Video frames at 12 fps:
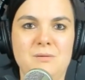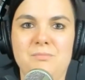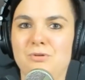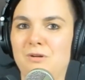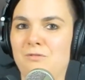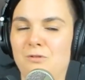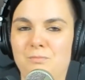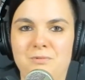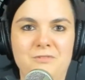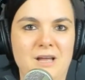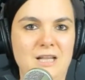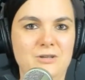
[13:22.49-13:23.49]
beautiful
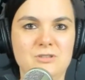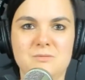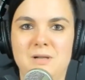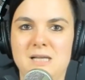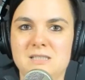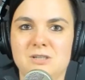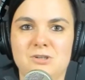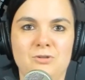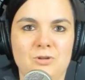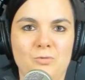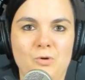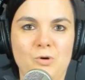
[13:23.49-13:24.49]
values plastered
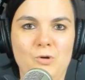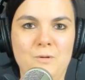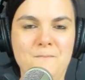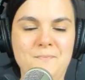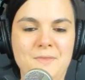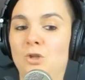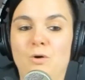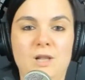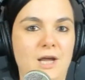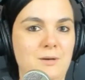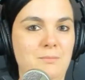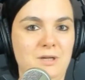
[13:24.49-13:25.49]
on the wall, but no
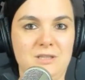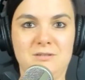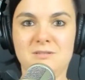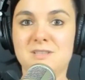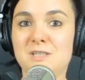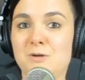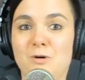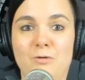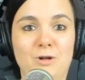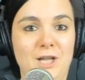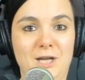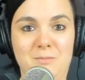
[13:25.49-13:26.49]
alignment,
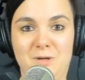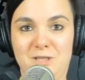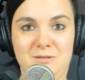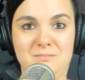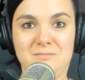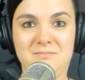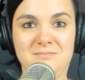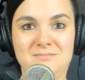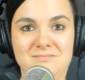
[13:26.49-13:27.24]
zero alignment,